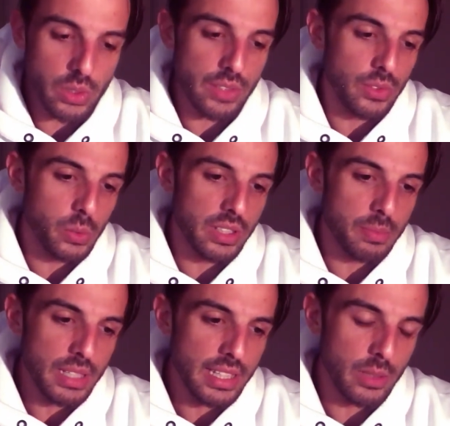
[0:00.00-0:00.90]
Even with
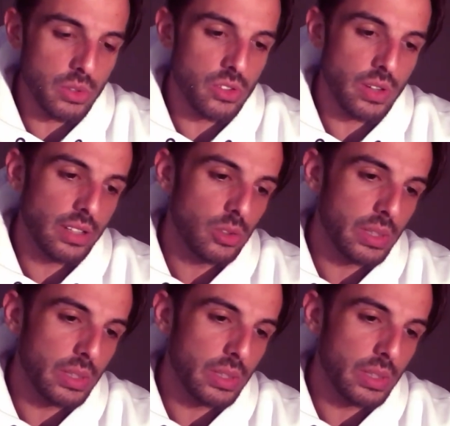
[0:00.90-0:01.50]
me, he was trying to